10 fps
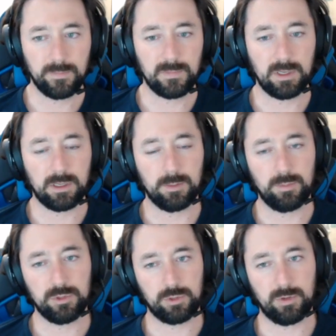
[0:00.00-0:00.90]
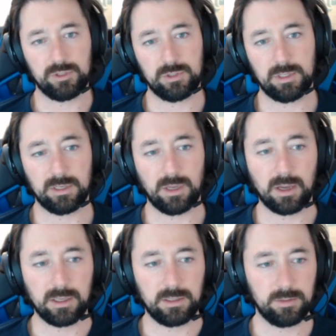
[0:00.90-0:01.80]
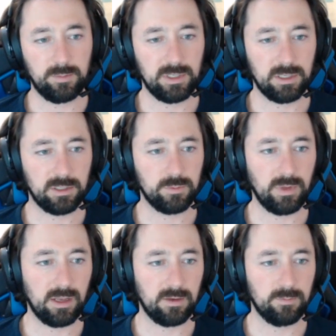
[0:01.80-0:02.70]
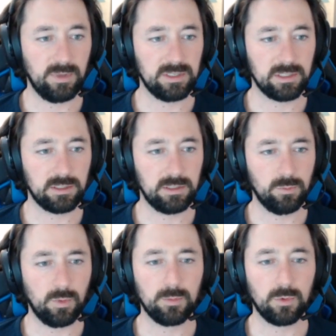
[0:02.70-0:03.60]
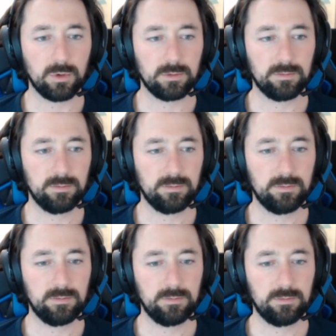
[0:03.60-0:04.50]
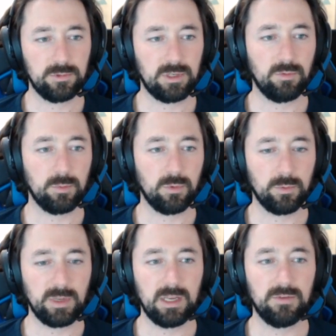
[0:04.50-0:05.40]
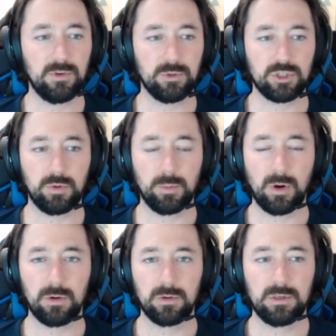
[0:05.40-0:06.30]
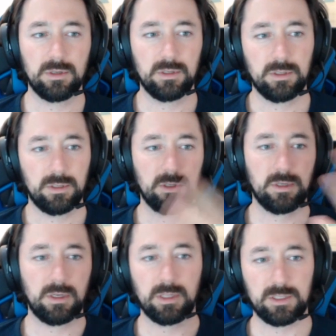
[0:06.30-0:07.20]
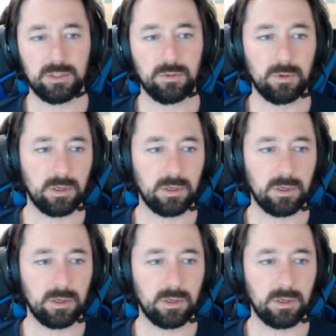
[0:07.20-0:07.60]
and put your questions on the docket, because we have basically one more. We just have one more. We can't even do a show tomorrow unless you